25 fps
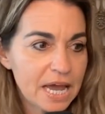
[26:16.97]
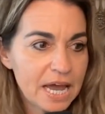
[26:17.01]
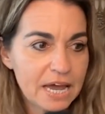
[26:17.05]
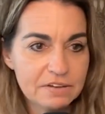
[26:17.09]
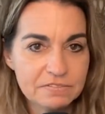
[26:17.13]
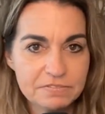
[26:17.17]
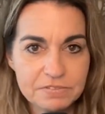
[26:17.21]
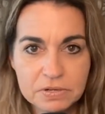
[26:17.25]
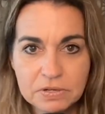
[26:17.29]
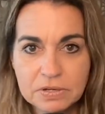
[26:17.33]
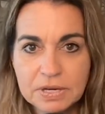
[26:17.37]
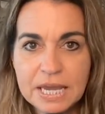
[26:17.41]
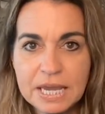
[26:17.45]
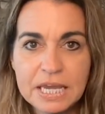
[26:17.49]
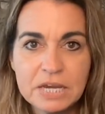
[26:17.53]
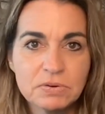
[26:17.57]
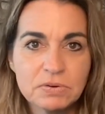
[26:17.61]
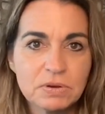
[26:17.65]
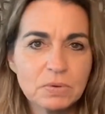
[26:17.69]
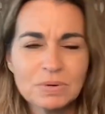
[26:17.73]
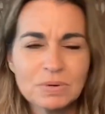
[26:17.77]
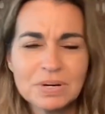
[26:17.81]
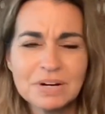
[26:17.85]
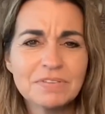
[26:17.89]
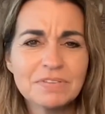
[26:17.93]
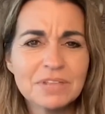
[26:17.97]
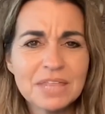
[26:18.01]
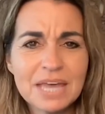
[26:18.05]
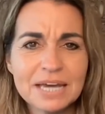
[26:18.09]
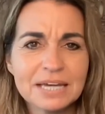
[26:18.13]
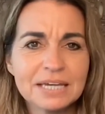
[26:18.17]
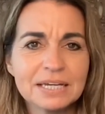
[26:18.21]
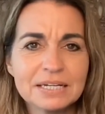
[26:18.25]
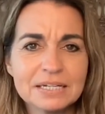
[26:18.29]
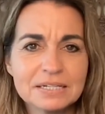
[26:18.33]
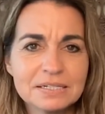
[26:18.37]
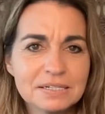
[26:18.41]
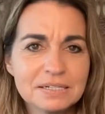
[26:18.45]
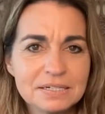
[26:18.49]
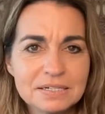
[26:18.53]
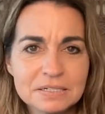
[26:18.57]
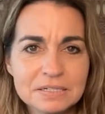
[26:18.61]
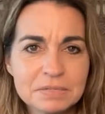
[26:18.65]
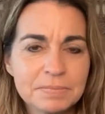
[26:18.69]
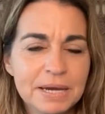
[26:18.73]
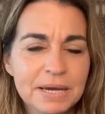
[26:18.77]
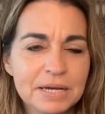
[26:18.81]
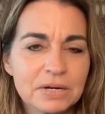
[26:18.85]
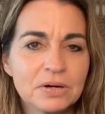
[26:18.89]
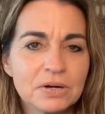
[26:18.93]
I feel angry, whatever the heck it is. It
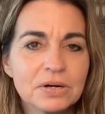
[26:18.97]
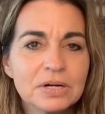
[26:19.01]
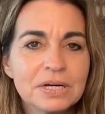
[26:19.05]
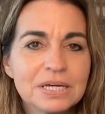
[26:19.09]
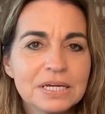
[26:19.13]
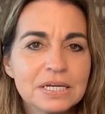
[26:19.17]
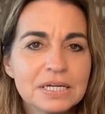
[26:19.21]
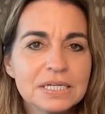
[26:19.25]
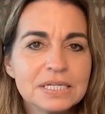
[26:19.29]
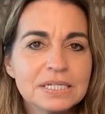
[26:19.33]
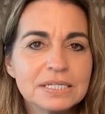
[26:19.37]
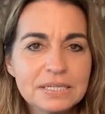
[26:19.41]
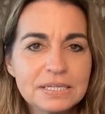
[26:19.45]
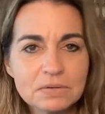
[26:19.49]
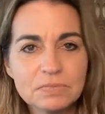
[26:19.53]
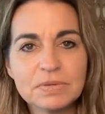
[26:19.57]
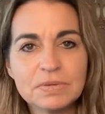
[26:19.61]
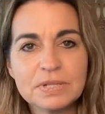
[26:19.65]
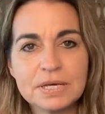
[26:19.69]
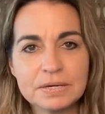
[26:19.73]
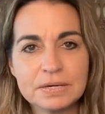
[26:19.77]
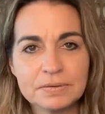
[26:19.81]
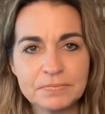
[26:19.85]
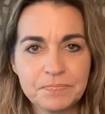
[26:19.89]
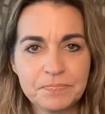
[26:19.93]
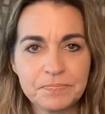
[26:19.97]
doesn't matter. Sit with it.